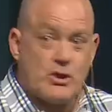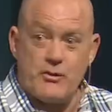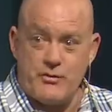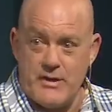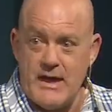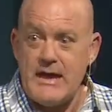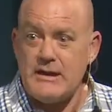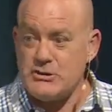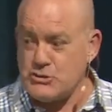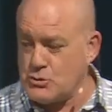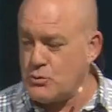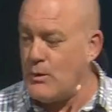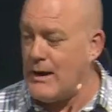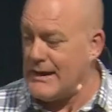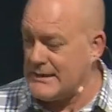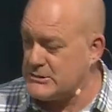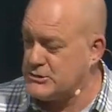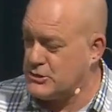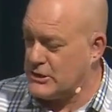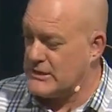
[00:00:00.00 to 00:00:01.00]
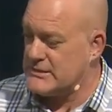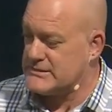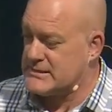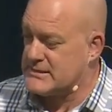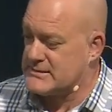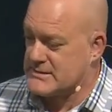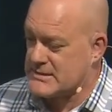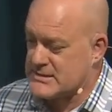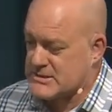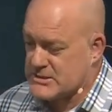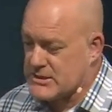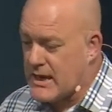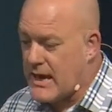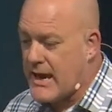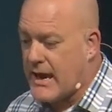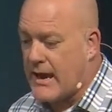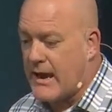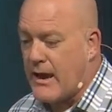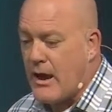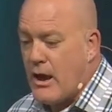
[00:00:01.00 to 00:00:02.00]
And so that's why Jesus is
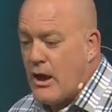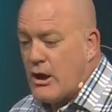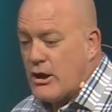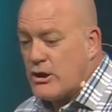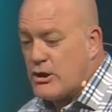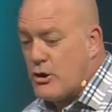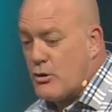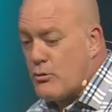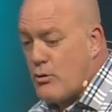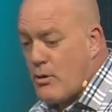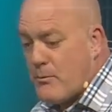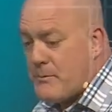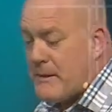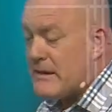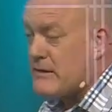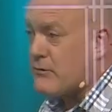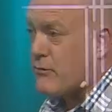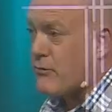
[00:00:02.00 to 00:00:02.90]
saying, you will